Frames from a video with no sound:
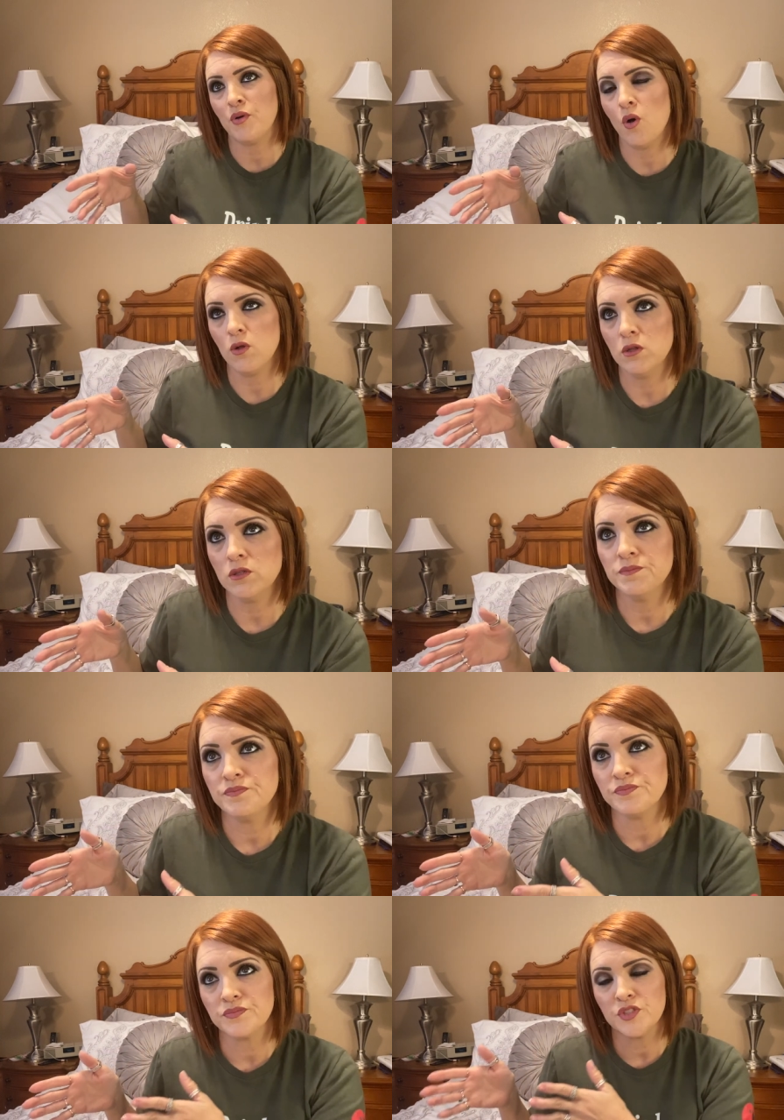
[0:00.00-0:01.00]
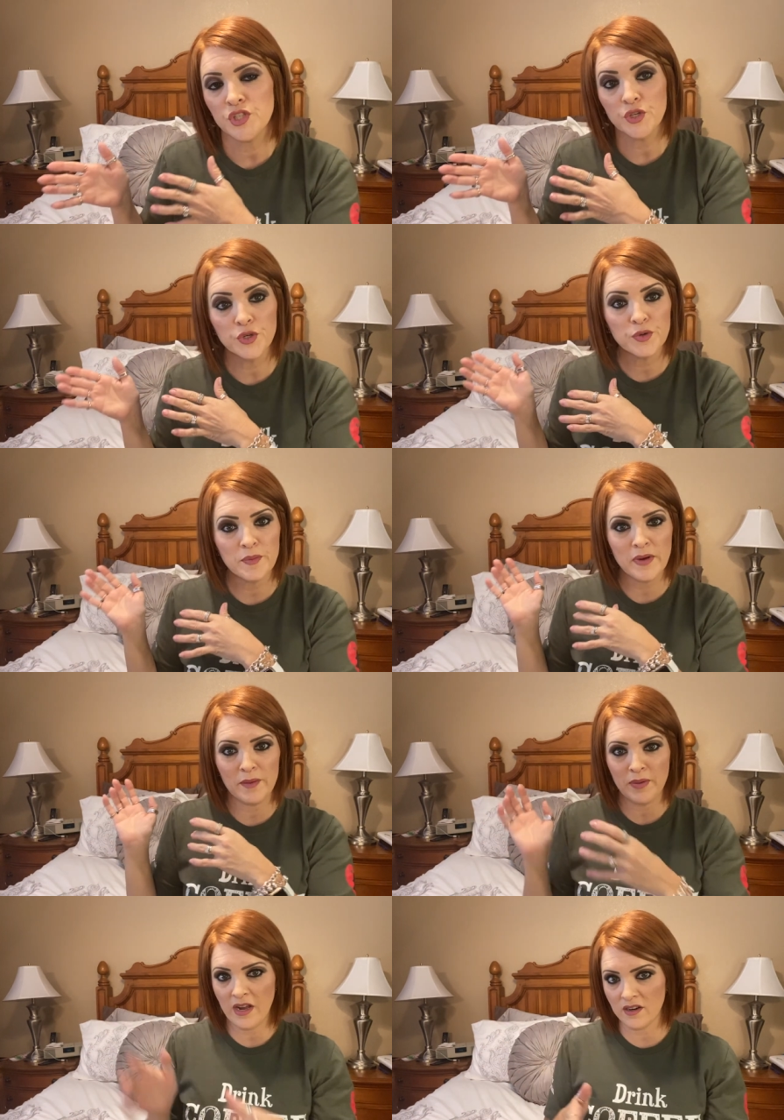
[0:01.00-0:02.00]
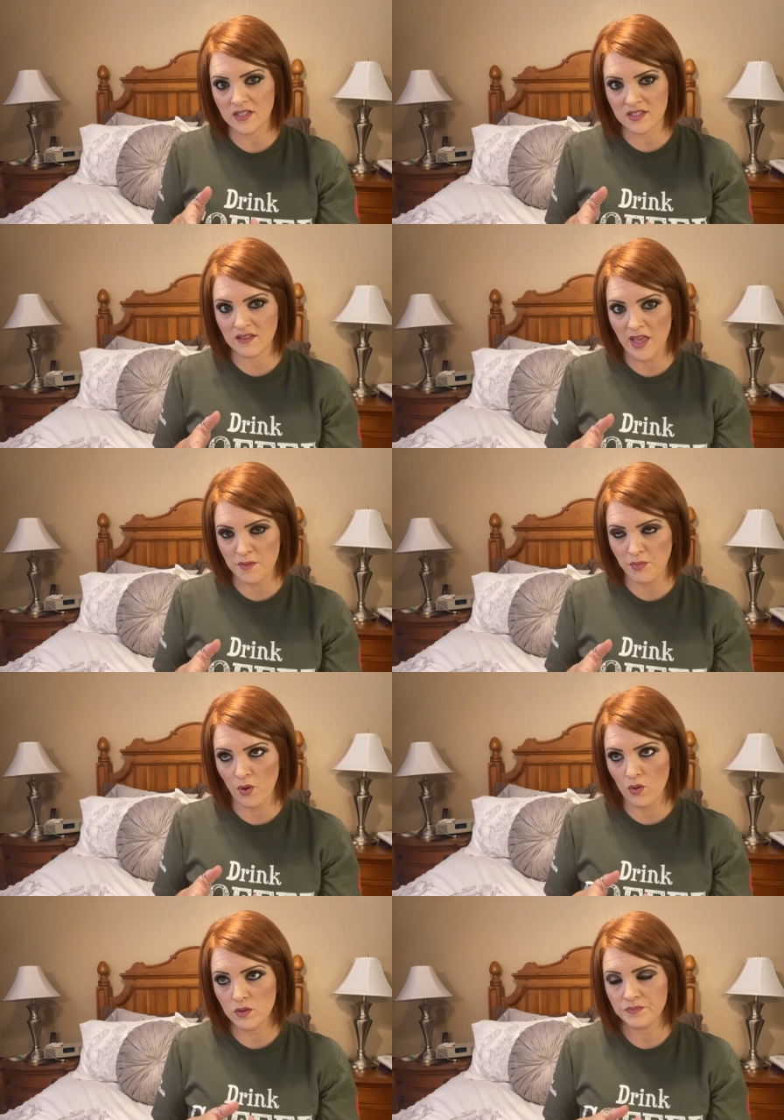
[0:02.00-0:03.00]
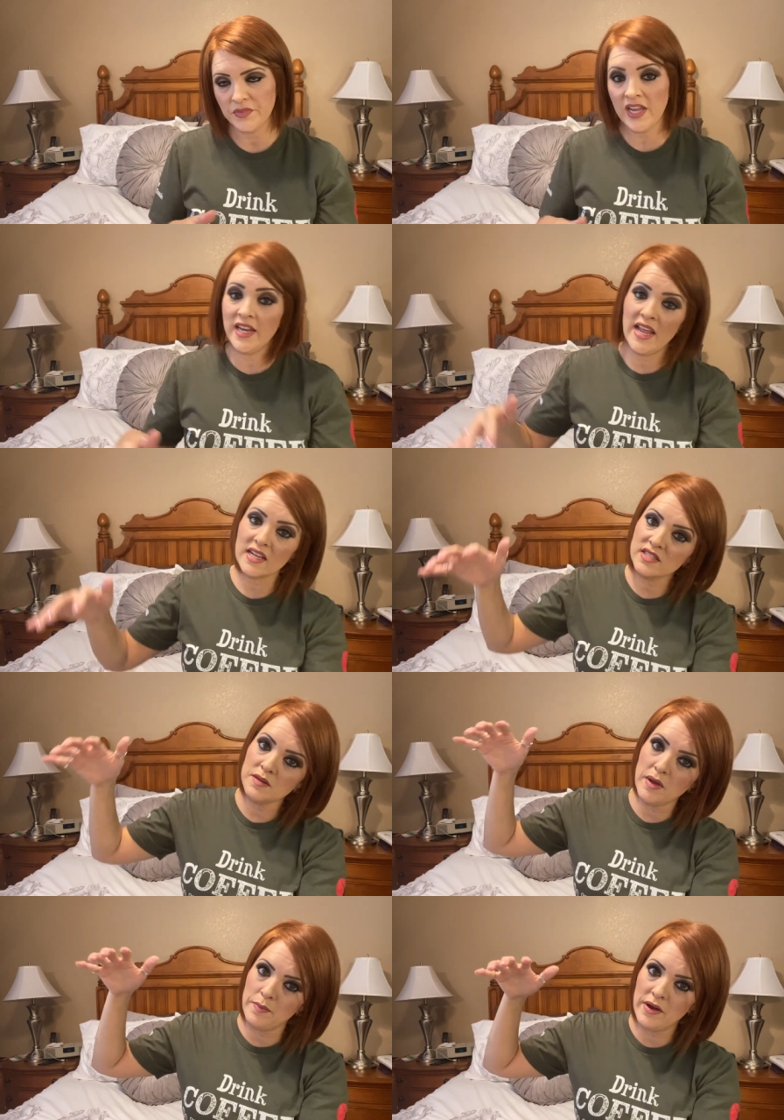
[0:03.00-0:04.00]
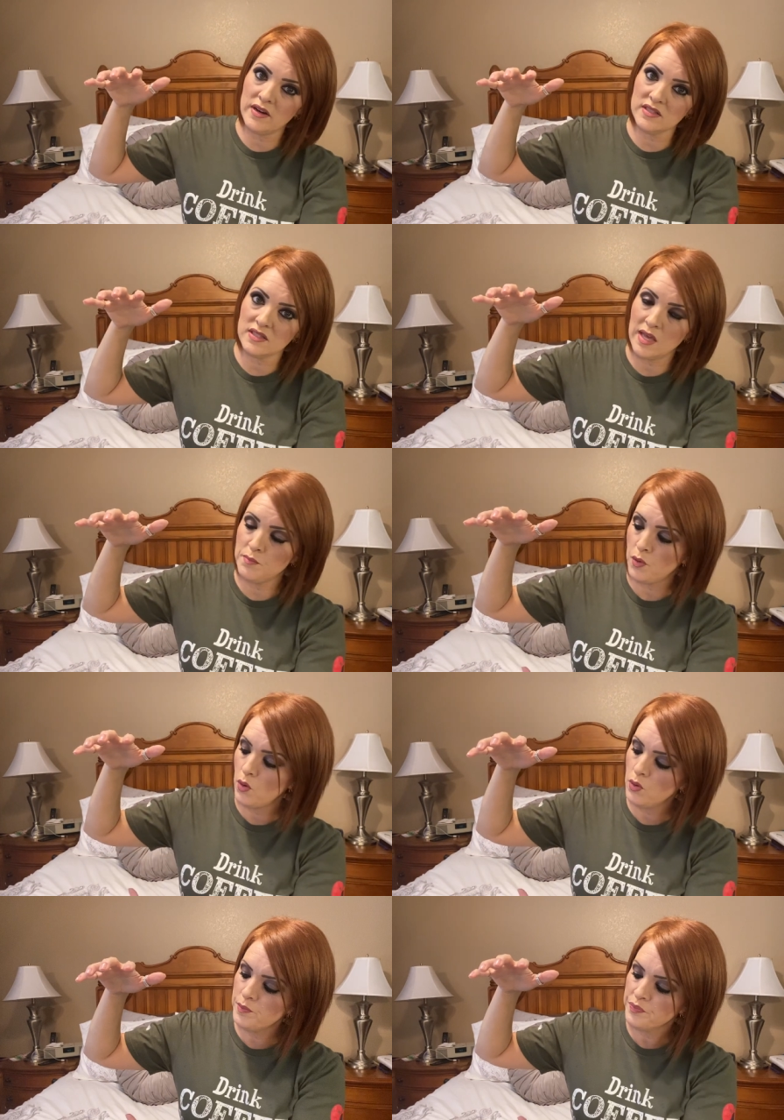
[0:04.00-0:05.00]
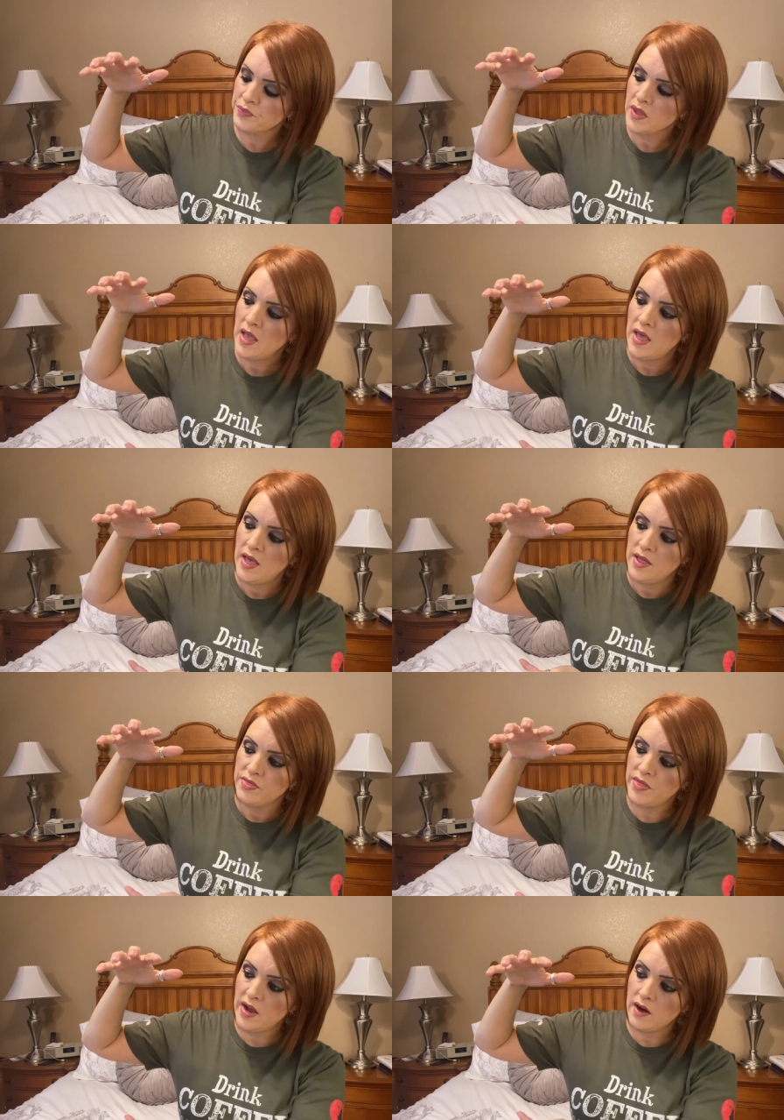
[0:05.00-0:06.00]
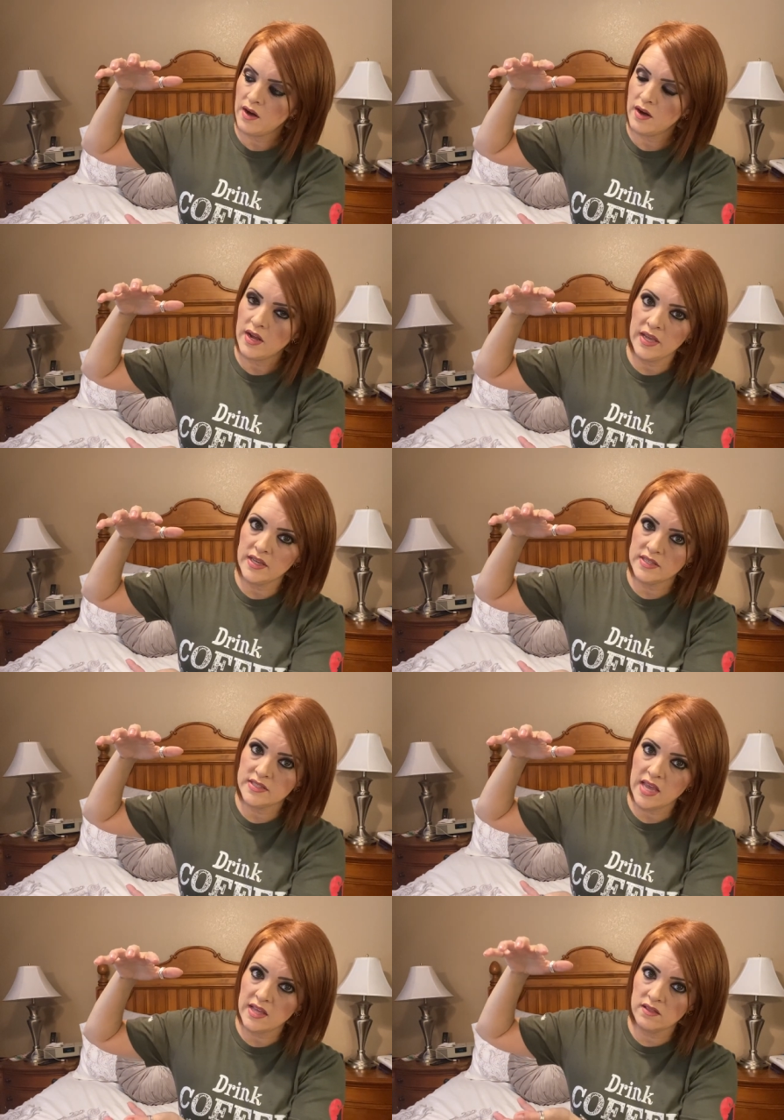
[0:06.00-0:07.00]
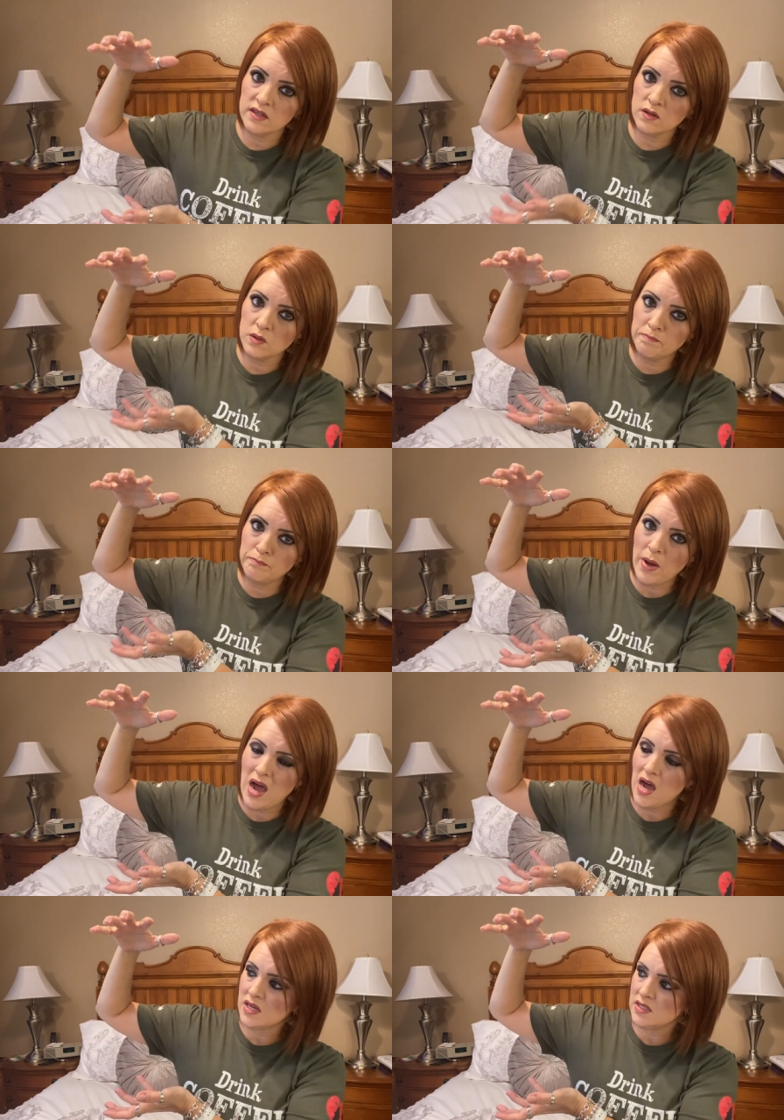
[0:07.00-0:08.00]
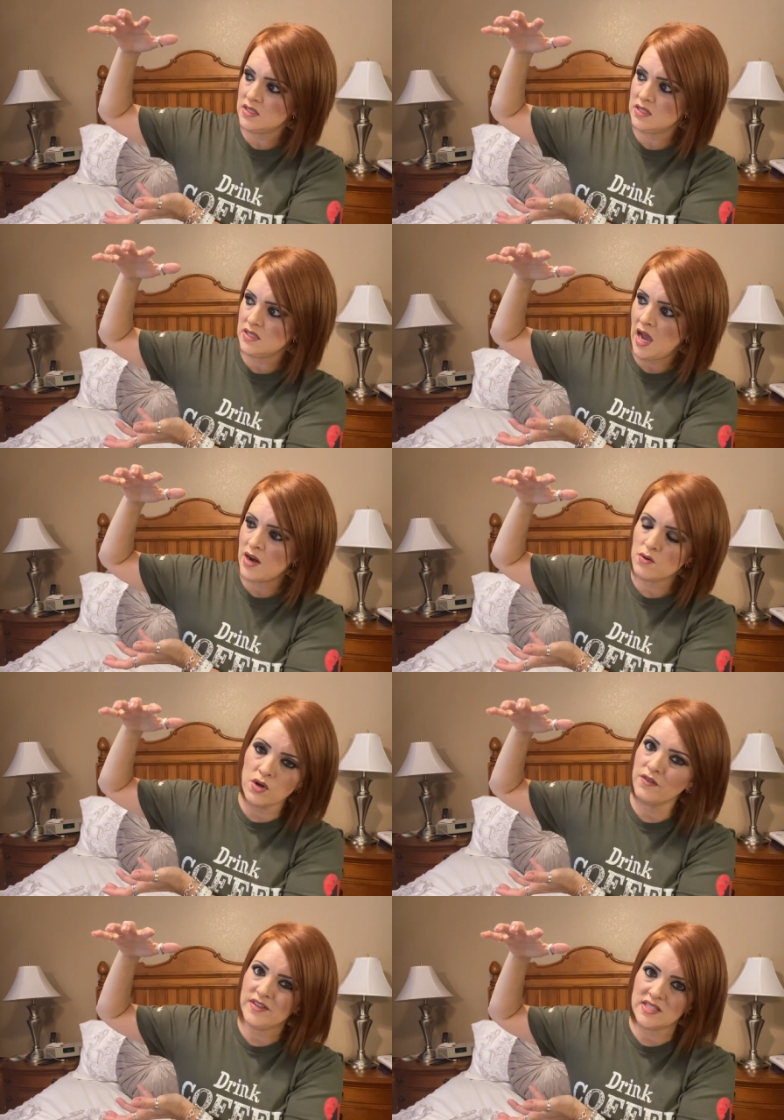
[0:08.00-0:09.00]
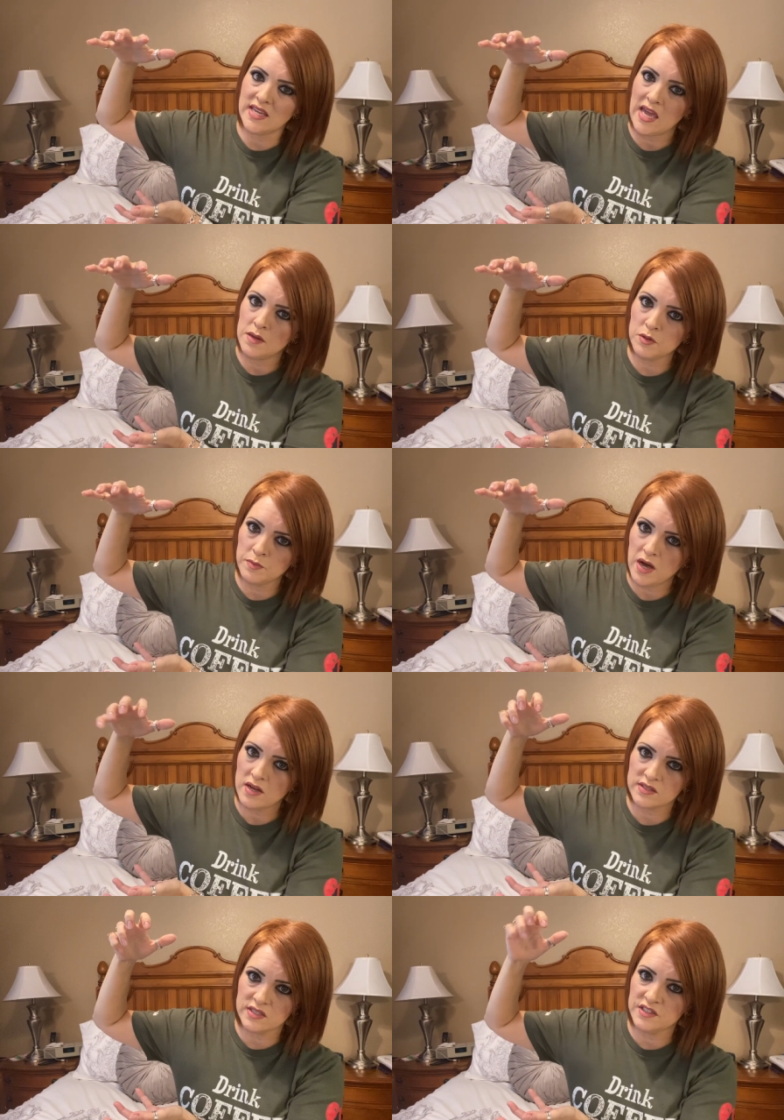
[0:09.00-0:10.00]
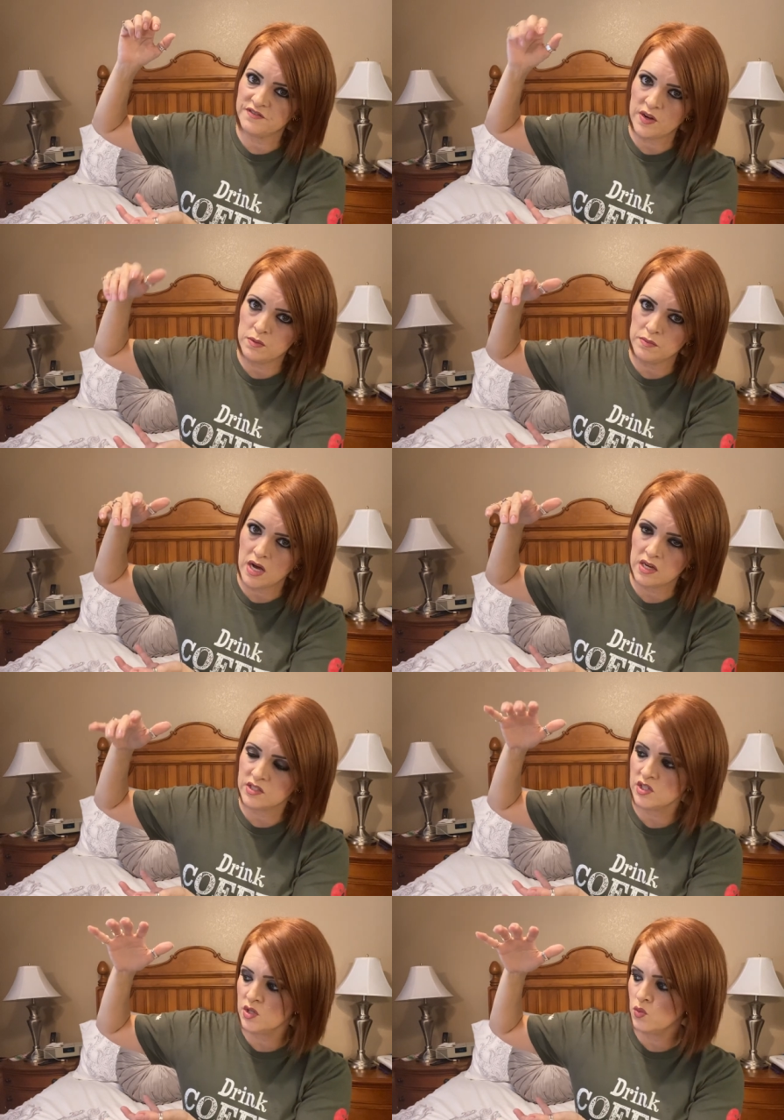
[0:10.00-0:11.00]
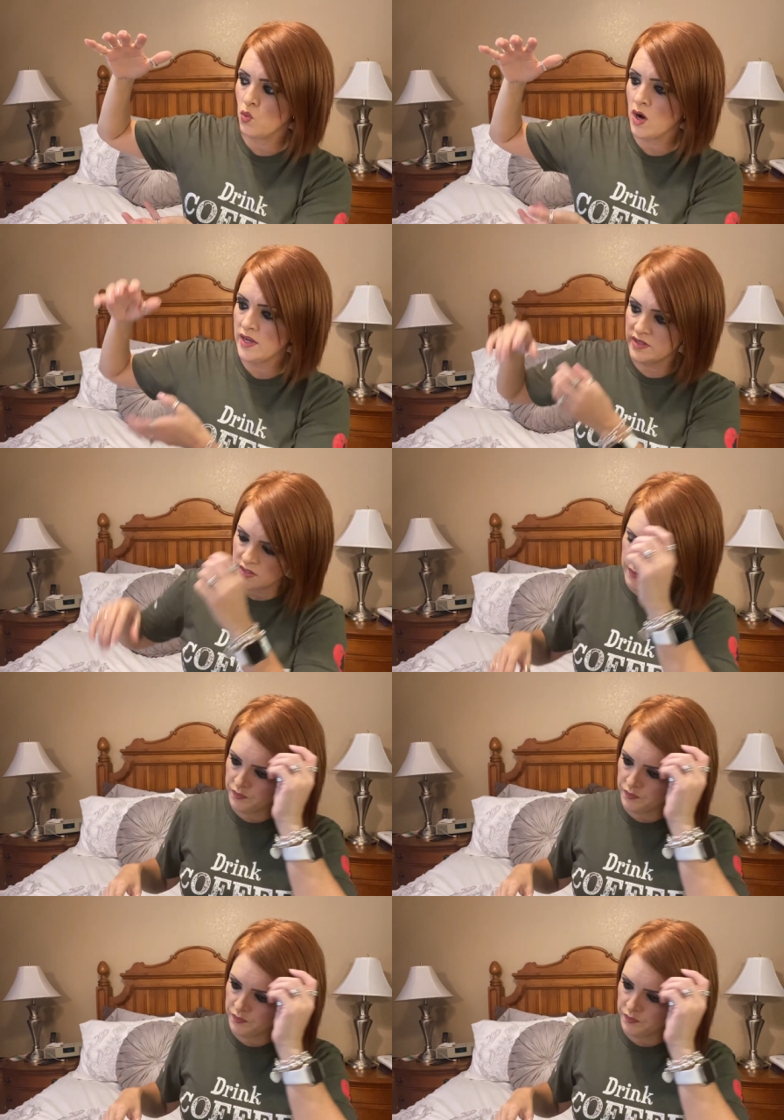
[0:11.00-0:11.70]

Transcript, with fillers: pole to my parents' light pole. And next to my parents' light pole, there is a little box. I don't know if it's a cable box or phone box or what.